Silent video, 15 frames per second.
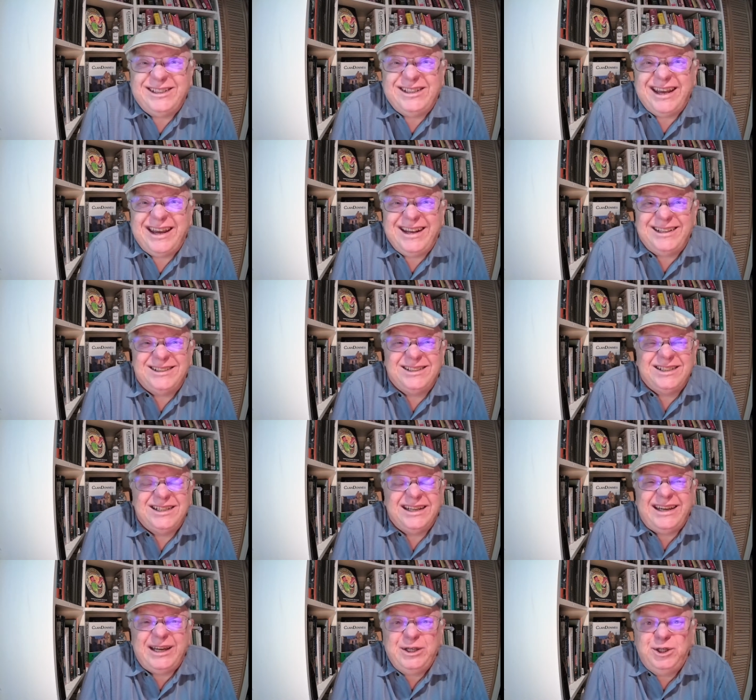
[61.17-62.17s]
States
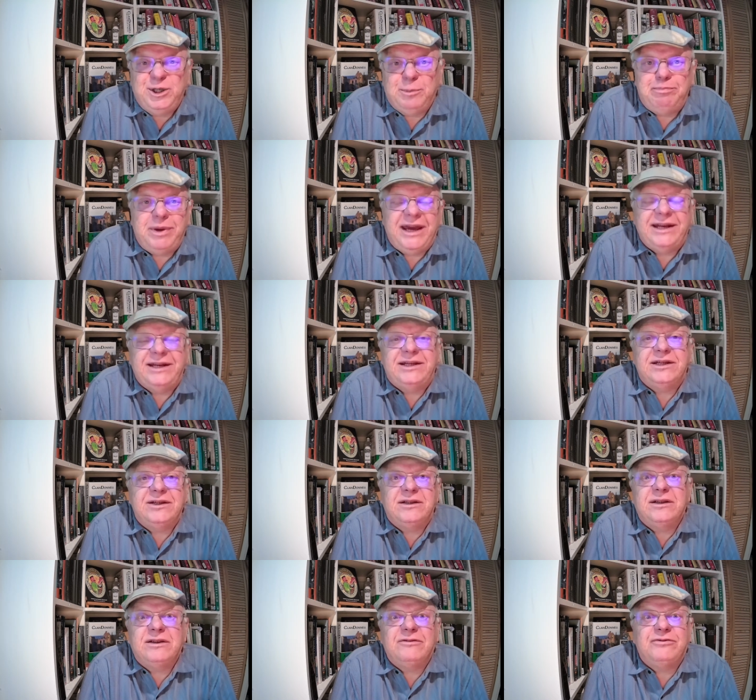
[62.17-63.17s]

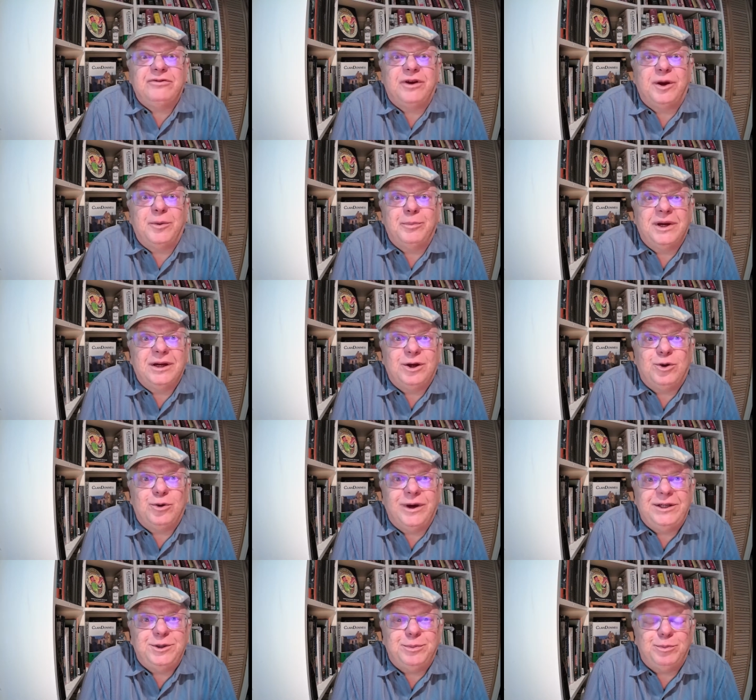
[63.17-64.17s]
independent from
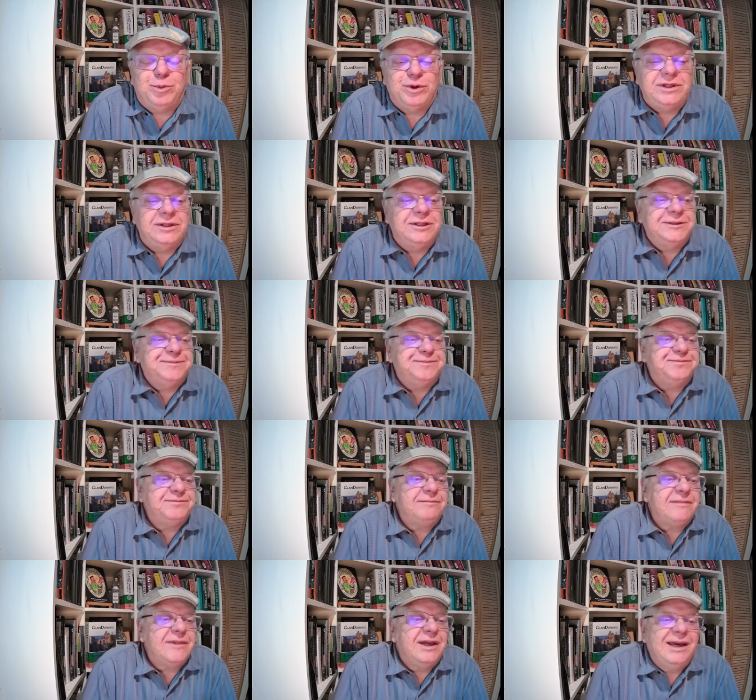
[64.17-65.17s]
Great Britain.
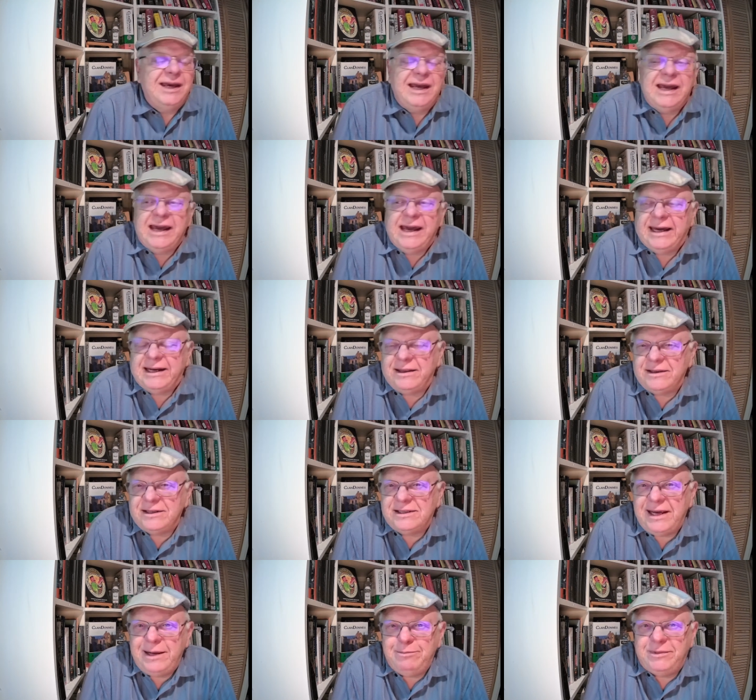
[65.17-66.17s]
And on the
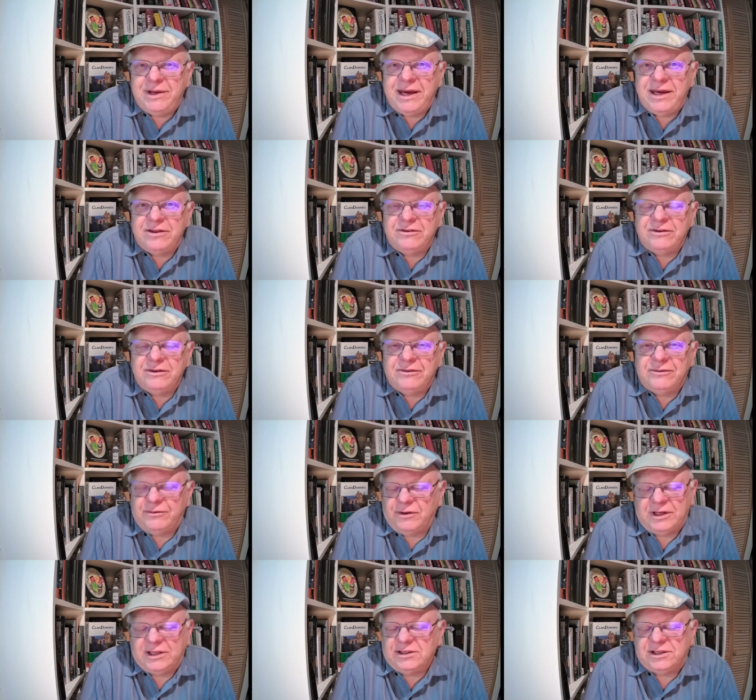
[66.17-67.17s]
same day, there
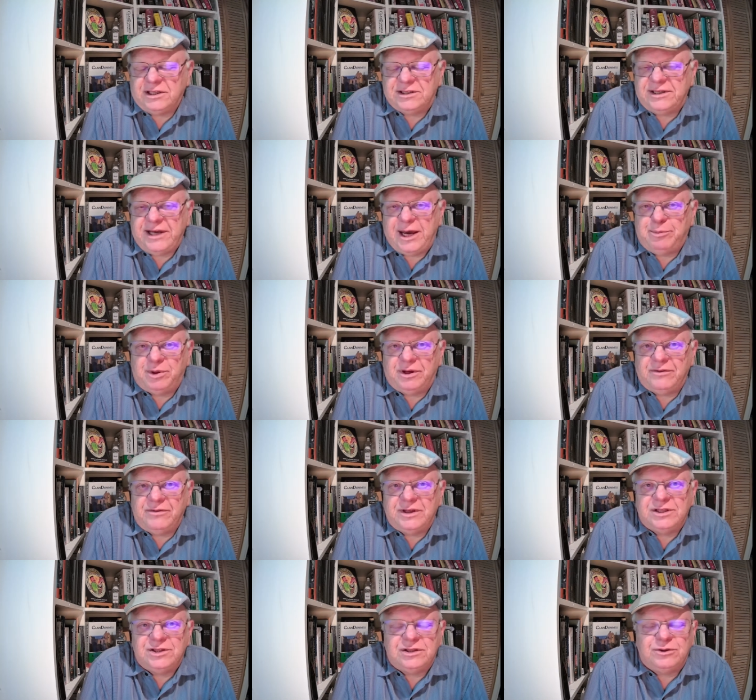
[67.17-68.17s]
is an example of
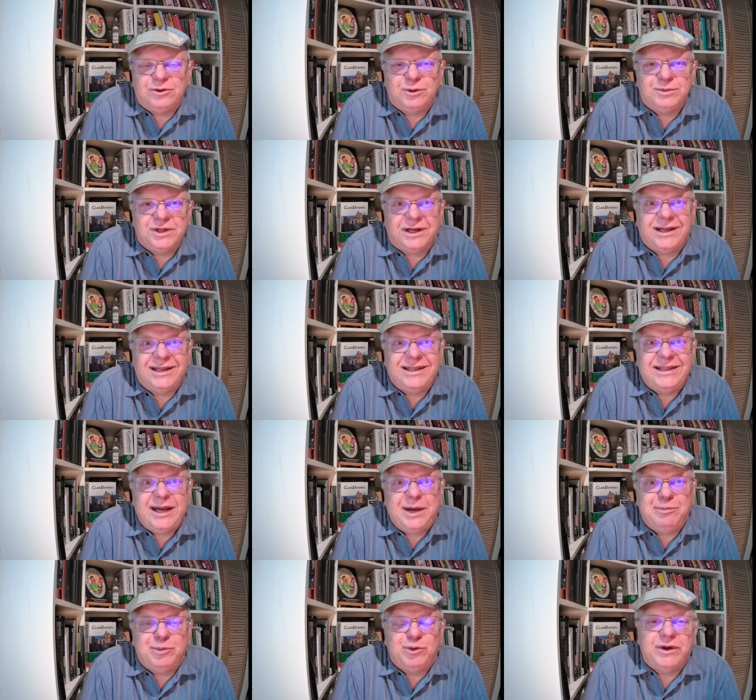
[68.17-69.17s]
this in terms of
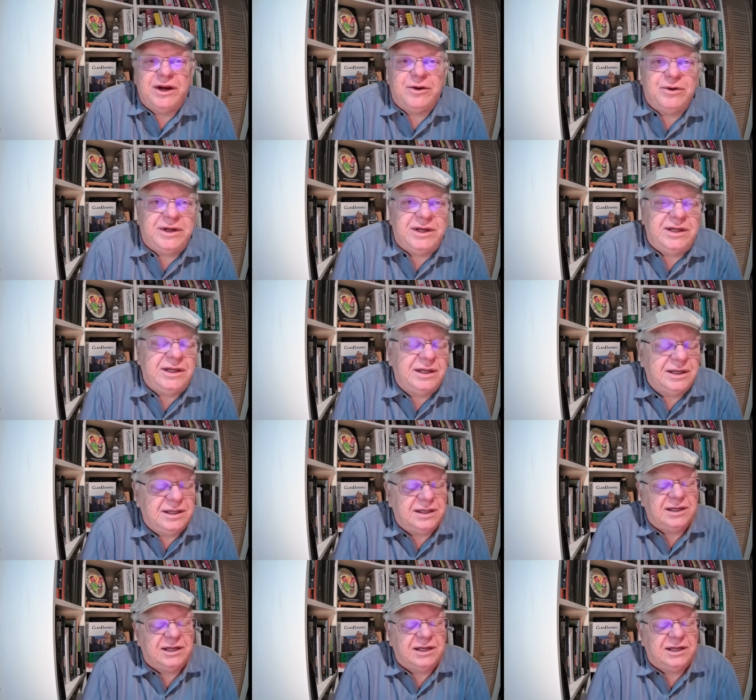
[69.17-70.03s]
contemporary